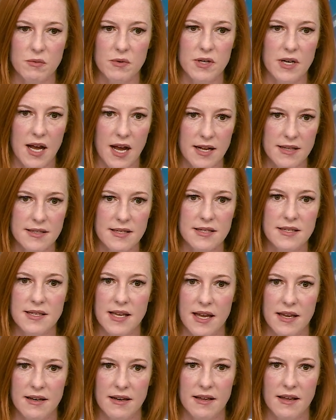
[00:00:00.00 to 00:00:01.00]
were not to
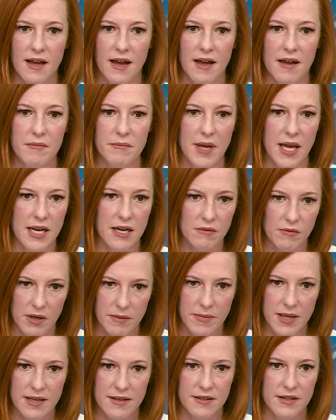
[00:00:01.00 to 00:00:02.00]
send men and
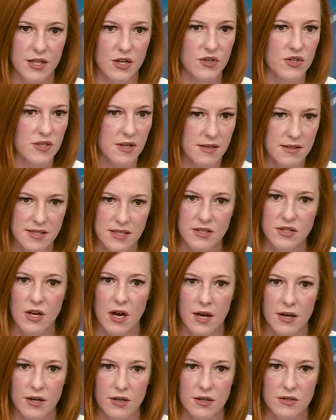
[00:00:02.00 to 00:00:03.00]
women, their sons and
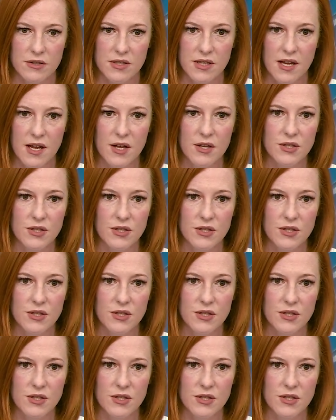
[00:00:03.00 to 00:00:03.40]
daughters,